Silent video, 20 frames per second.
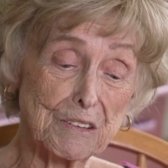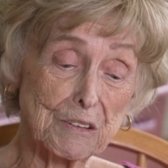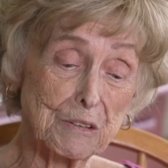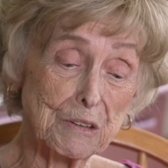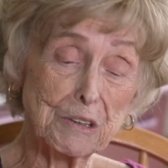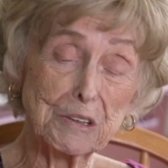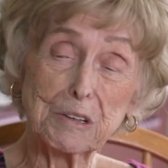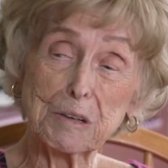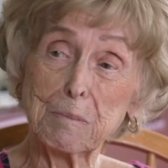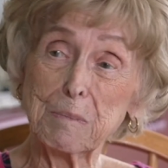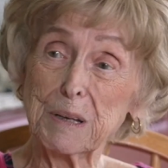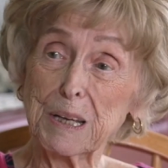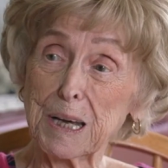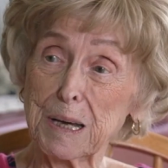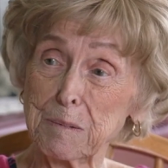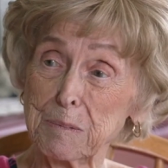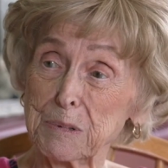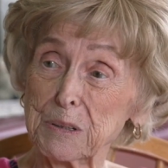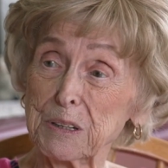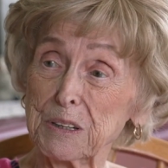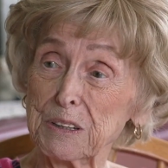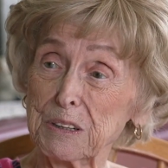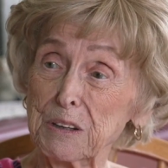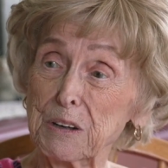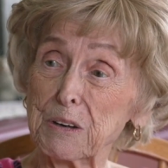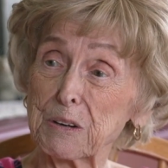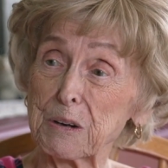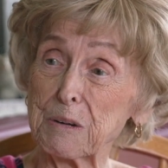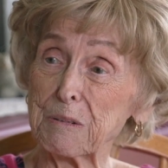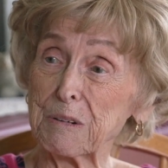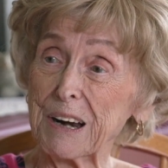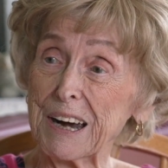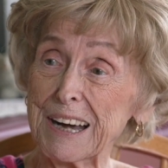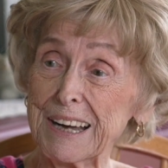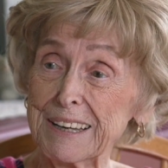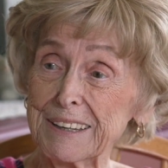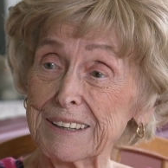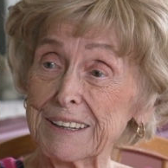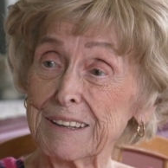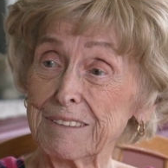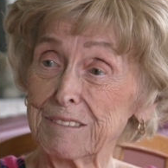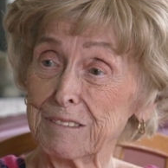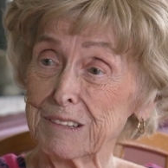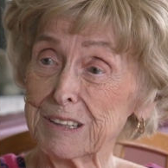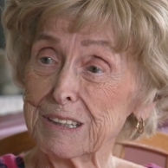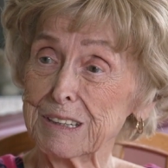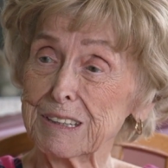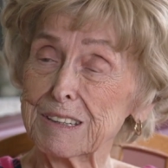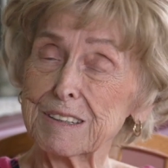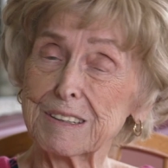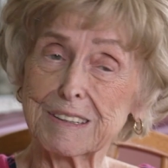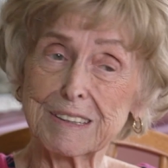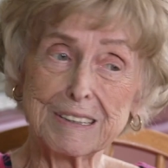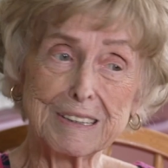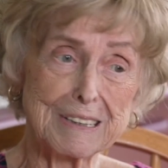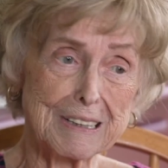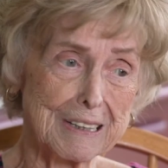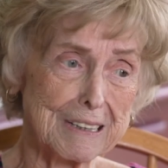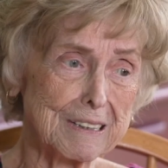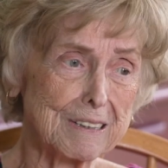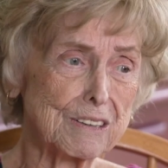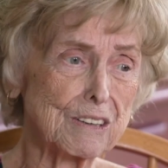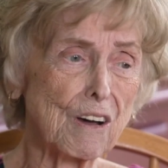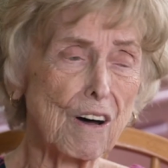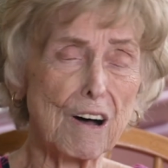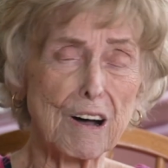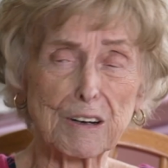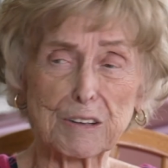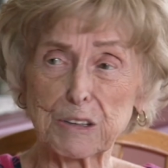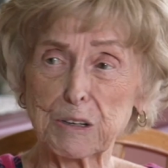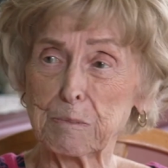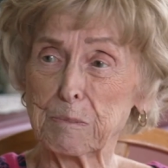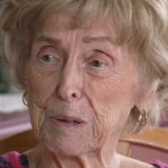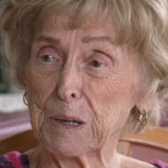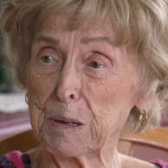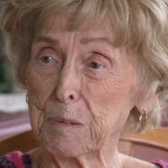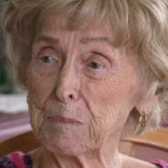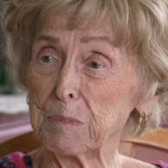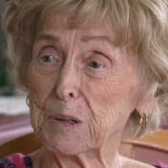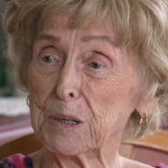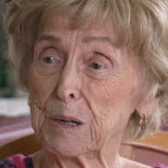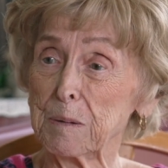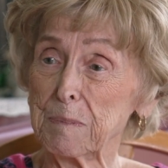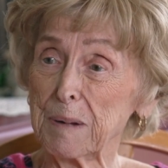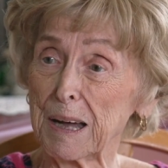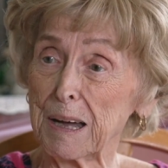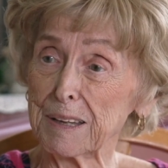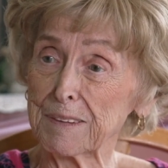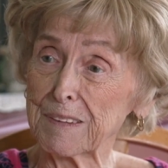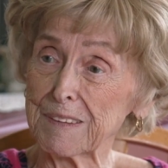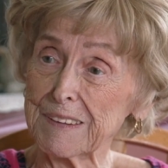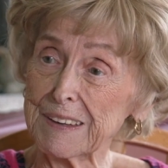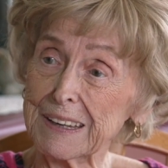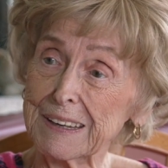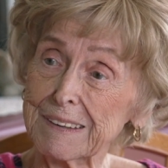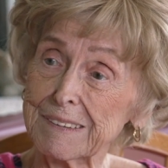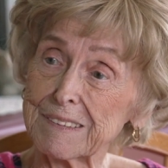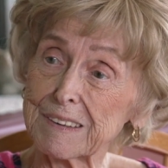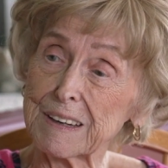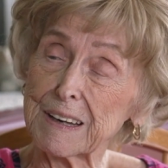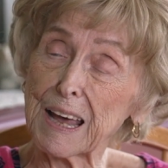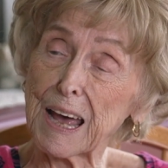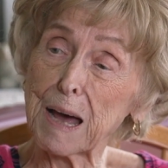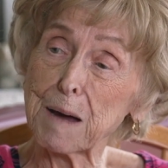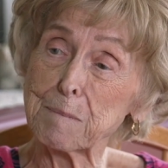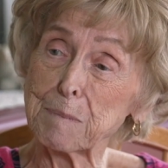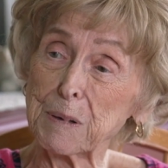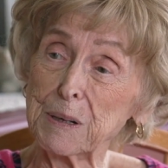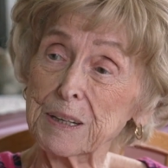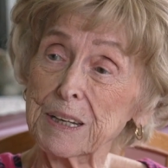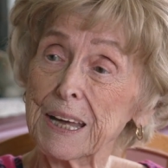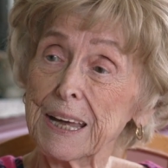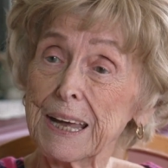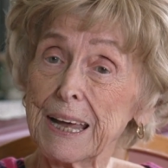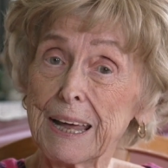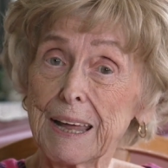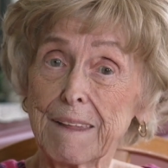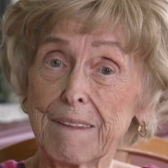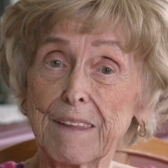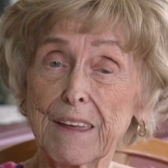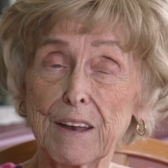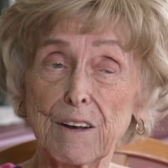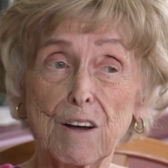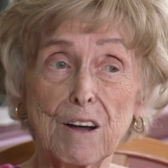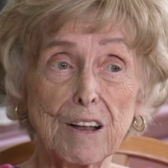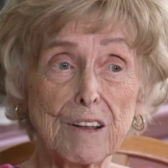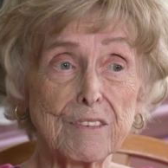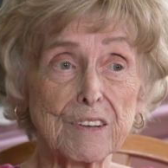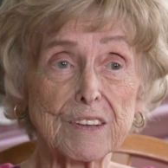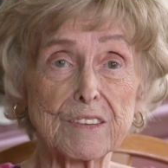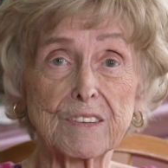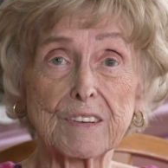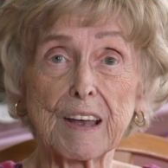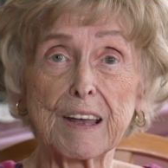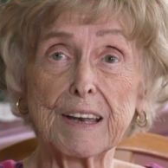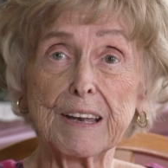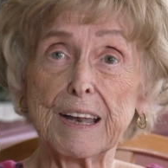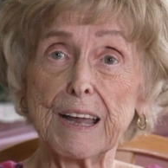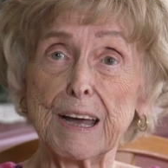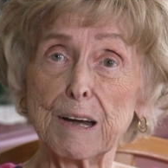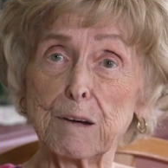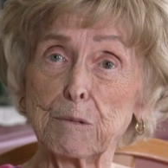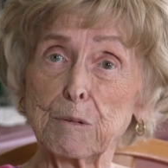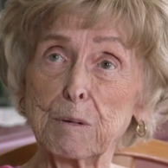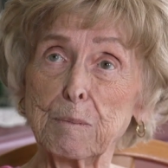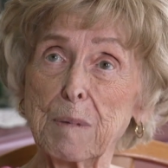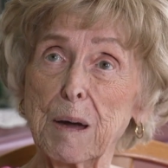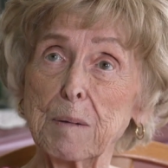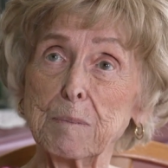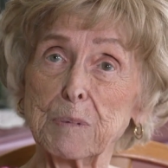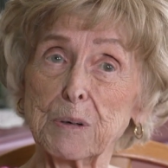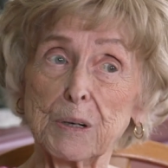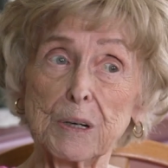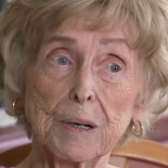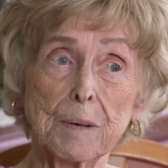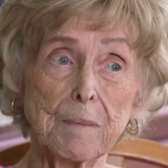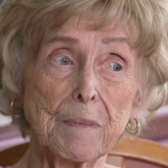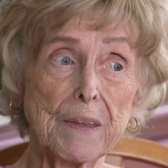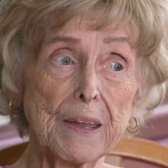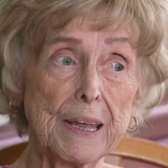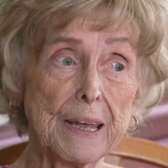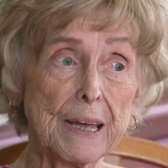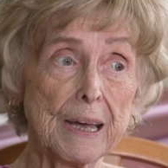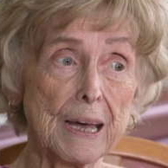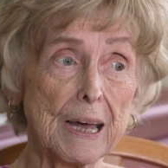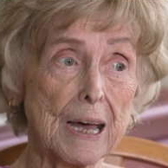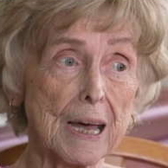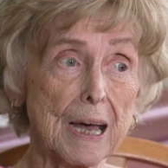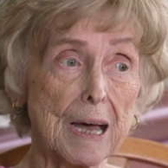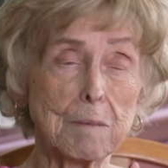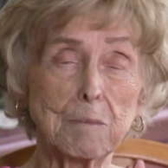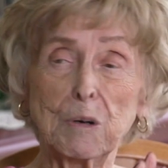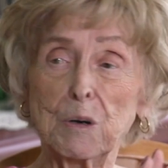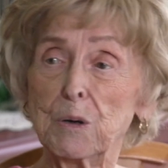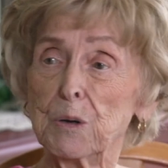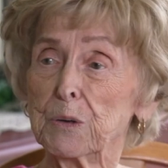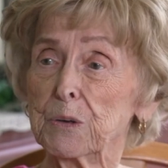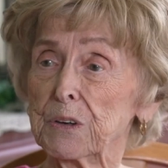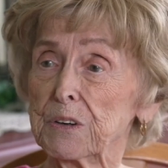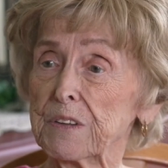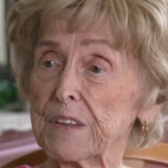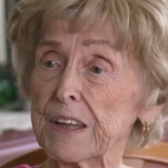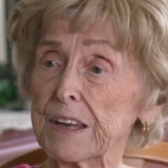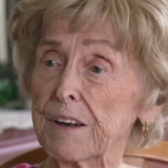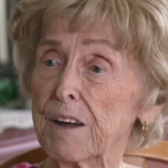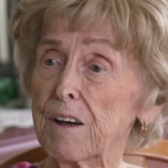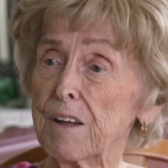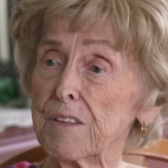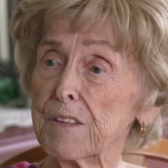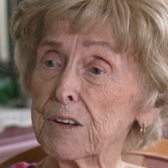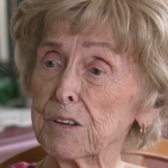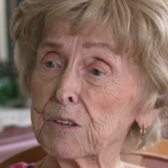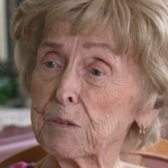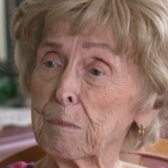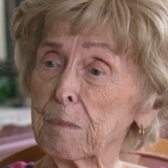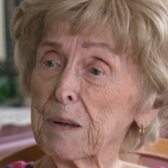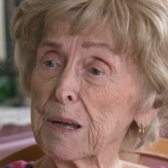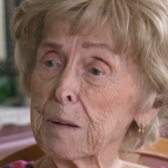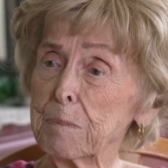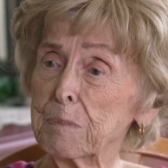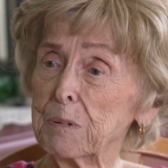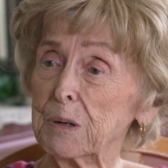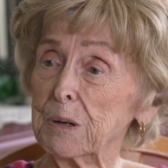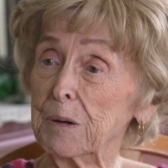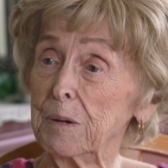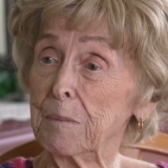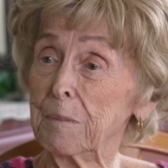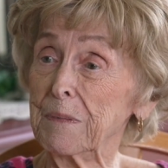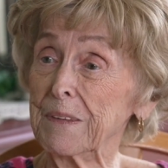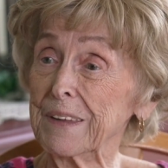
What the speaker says: good to be able to look around and talk to people about things that happen. Then all of a sudden I remember I'm older than all those people.